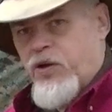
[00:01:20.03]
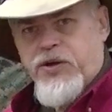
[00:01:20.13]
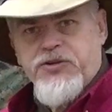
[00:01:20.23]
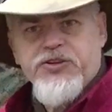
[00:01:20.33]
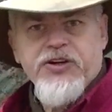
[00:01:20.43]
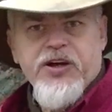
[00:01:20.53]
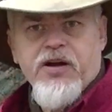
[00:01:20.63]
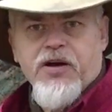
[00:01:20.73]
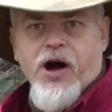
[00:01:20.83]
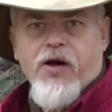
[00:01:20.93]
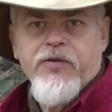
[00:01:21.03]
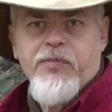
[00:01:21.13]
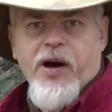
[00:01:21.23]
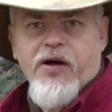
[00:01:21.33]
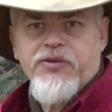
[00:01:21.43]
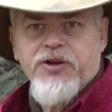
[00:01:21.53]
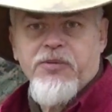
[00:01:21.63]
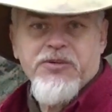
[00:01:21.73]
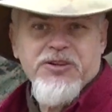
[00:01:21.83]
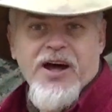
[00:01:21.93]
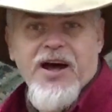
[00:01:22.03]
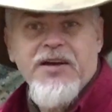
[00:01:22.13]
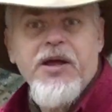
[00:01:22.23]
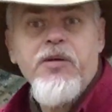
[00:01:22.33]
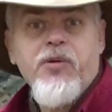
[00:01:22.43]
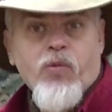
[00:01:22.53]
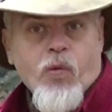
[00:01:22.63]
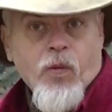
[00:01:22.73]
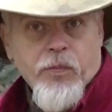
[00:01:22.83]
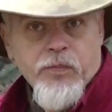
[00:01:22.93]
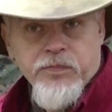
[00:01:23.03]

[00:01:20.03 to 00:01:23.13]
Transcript: you could set a coffee pot or something aside to keep it warm